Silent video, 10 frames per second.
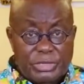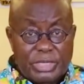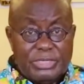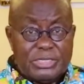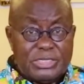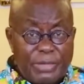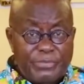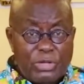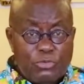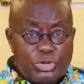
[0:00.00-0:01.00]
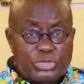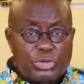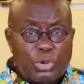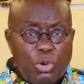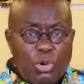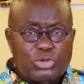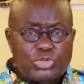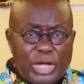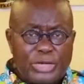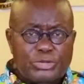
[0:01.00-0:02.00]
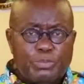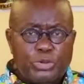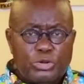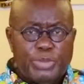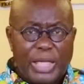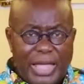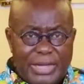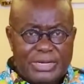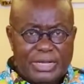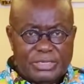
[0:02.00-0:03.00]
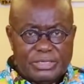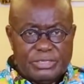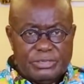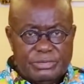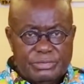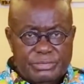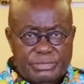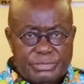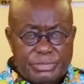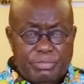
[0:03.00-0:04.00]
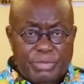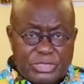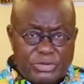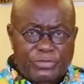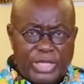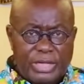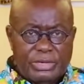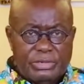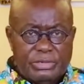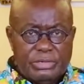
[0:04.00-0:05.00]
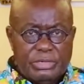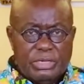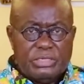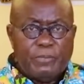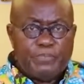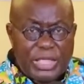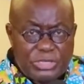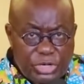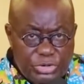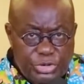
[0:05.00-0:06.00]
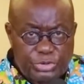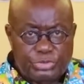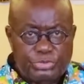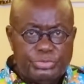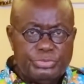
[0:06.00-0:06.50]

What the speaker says: This is something we should all try to put behind us. Much of that depends on you.